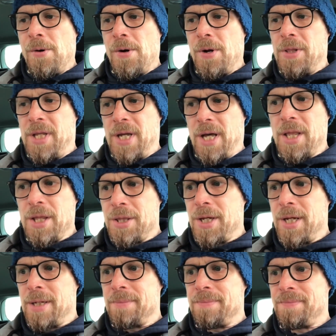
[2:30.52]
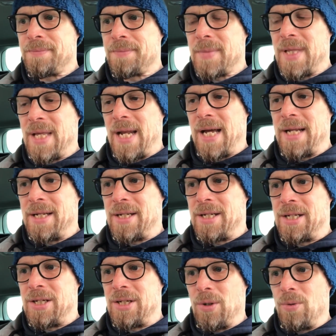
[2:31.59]
the other thing that I
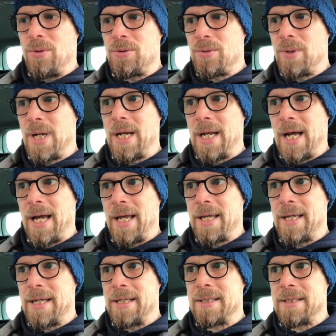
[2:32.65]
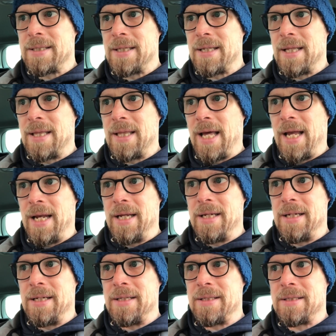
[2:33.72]
don't really like is that
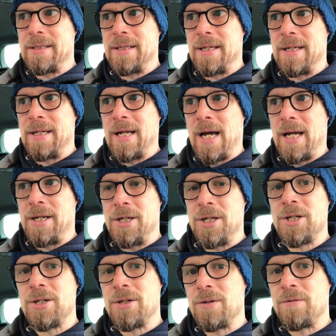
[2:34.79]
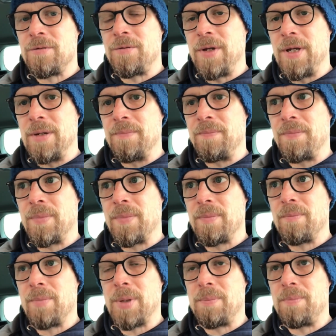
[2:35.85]
it is an additional fee.
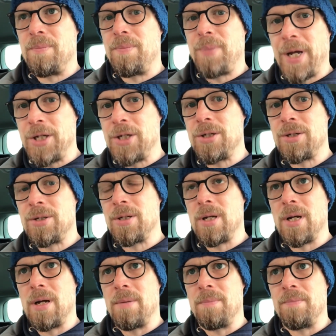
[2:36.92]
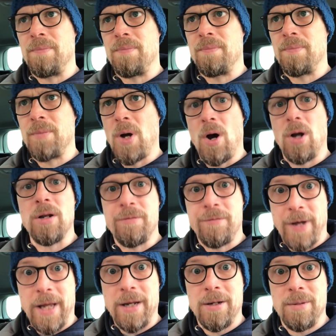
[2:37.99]
But patient Hodl
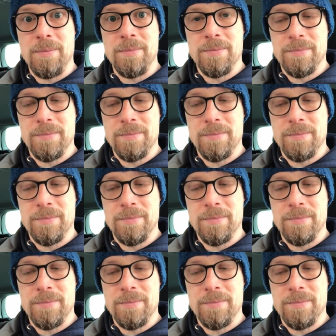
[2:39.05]
Fandom